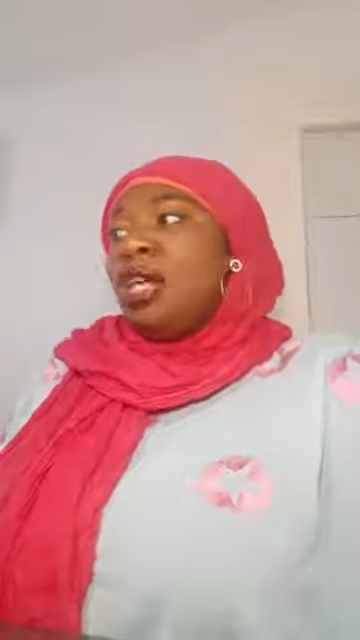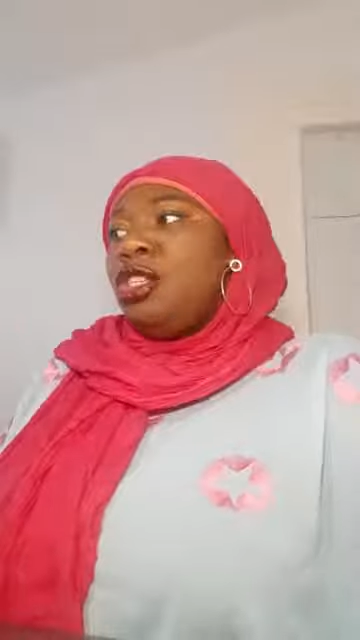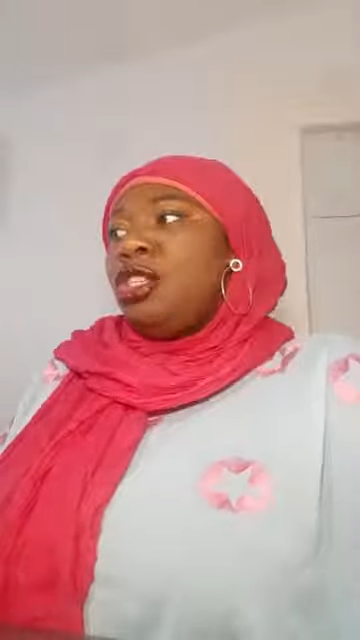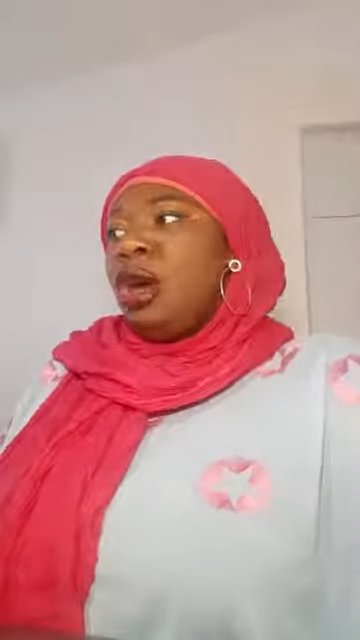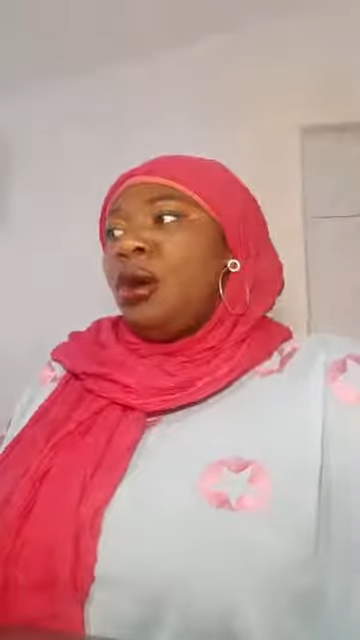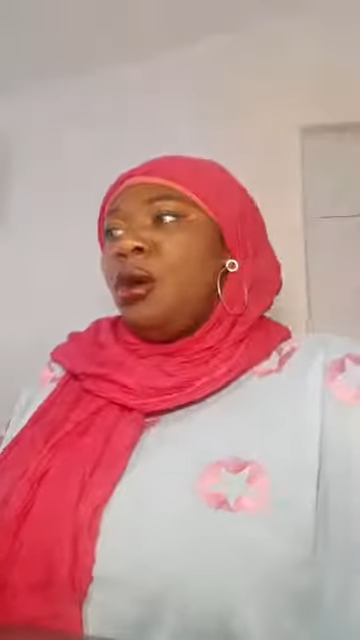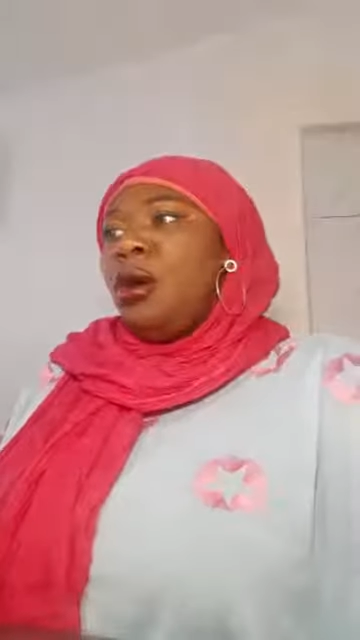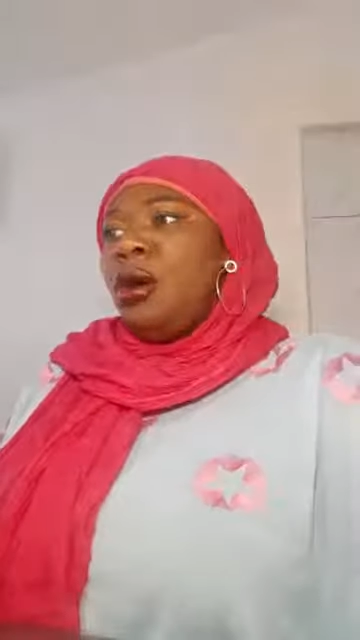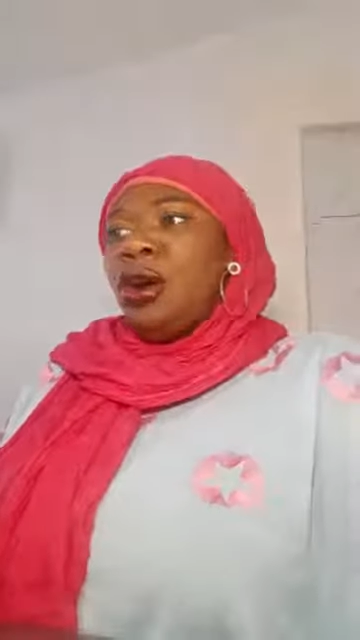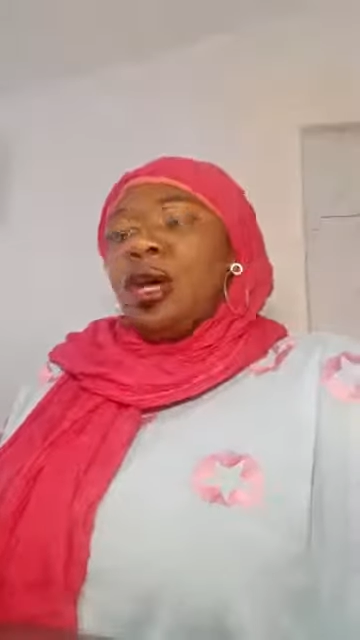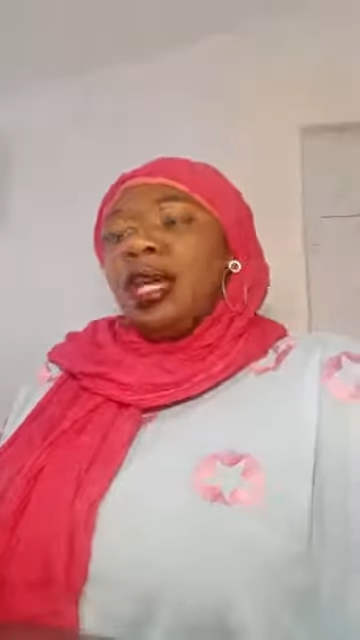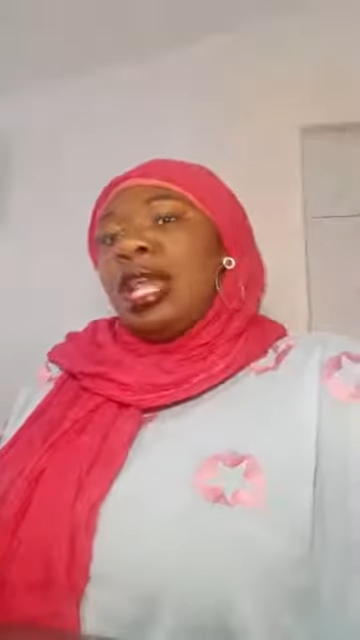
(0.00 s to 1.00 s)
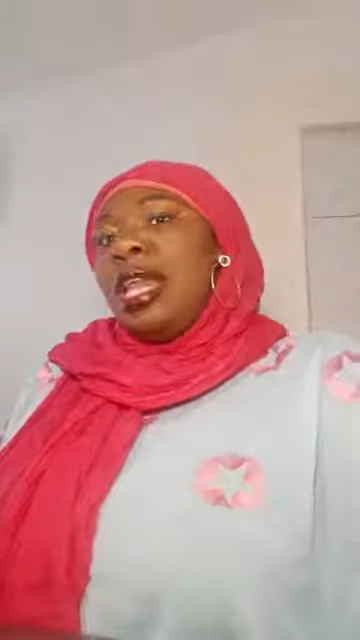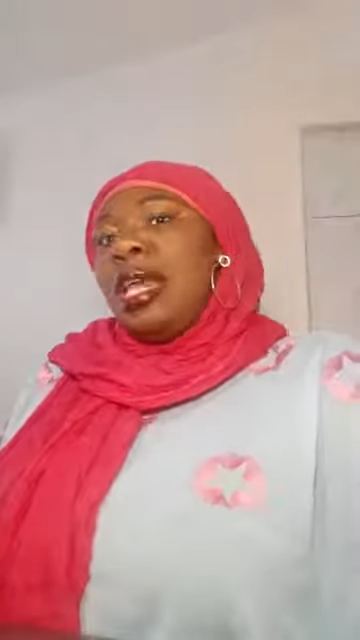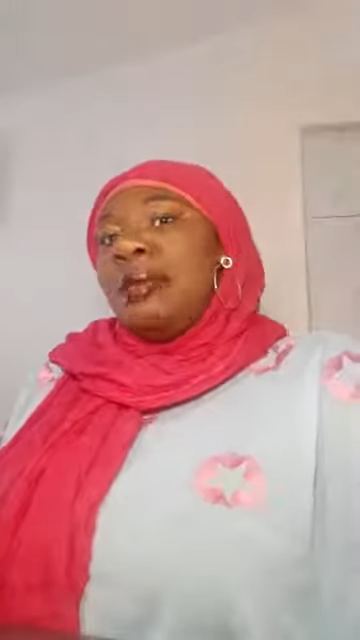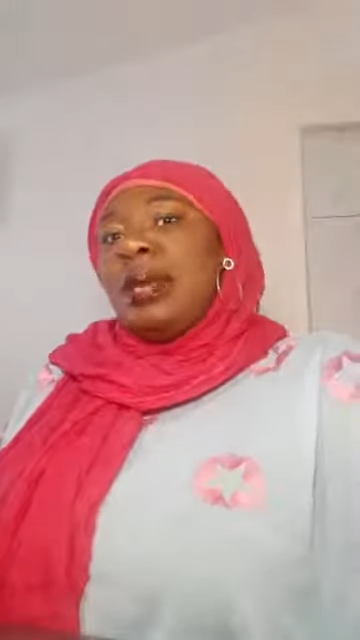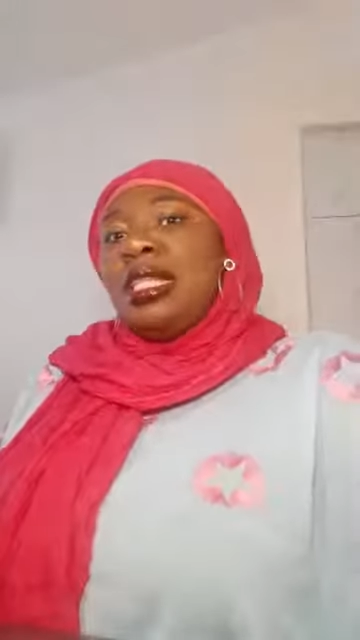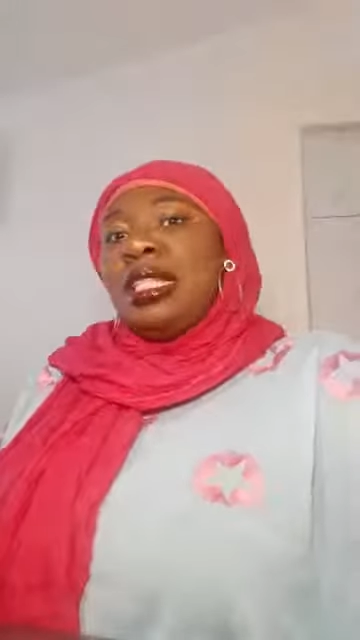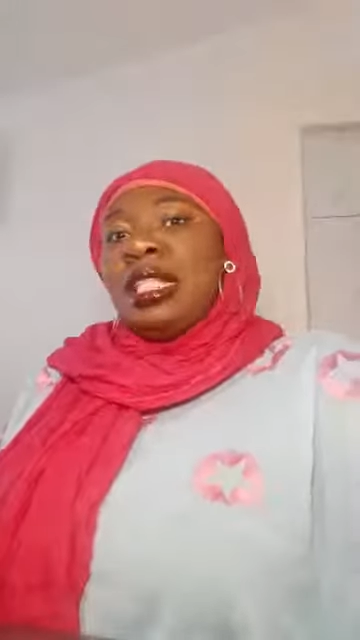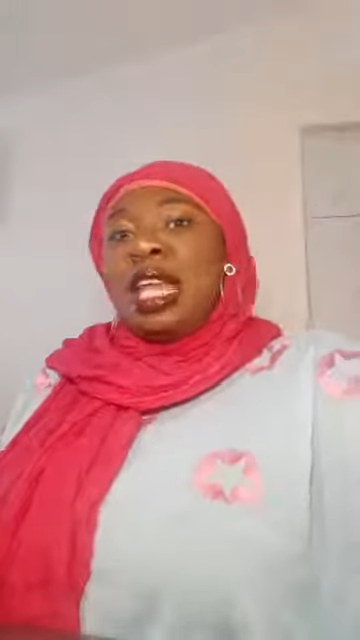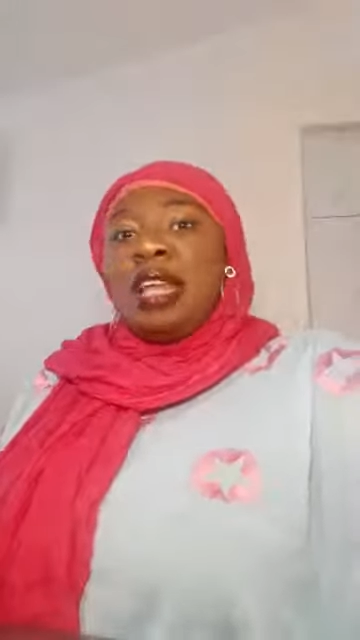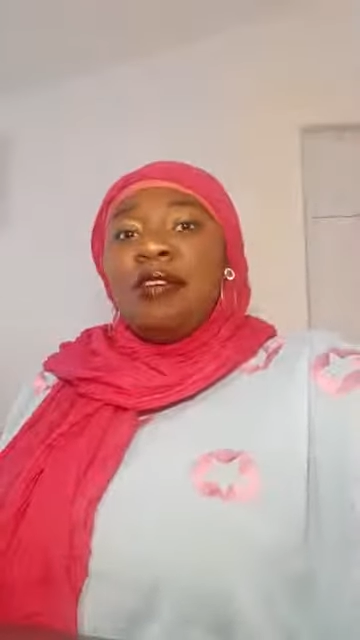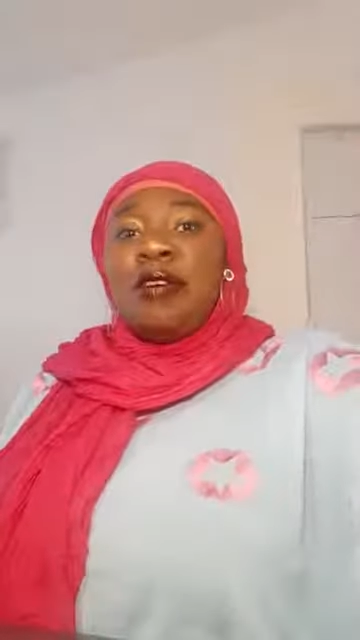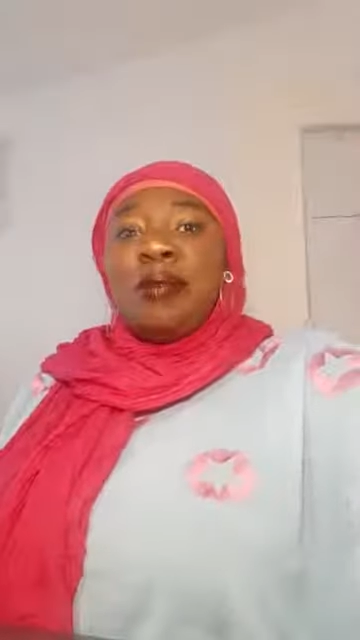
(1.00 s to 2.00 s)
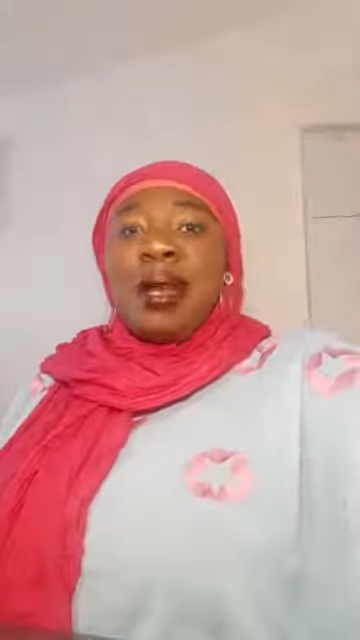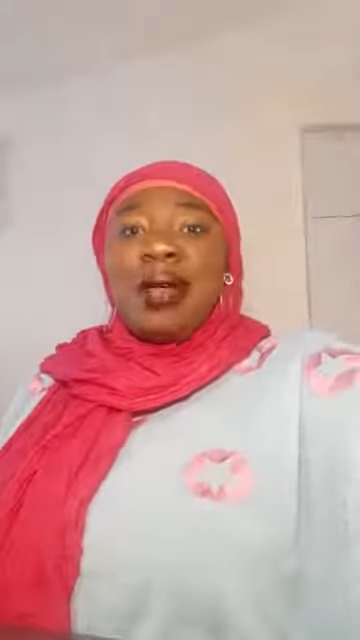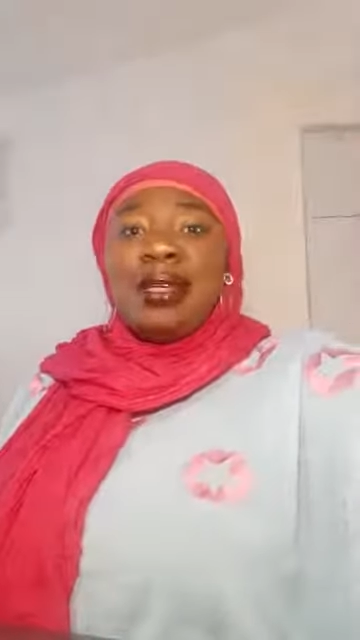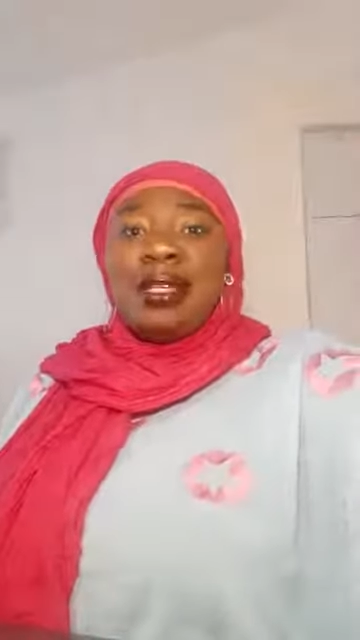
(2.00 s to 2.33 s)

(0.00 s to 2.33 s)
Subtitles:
So, can you imagine that if you marry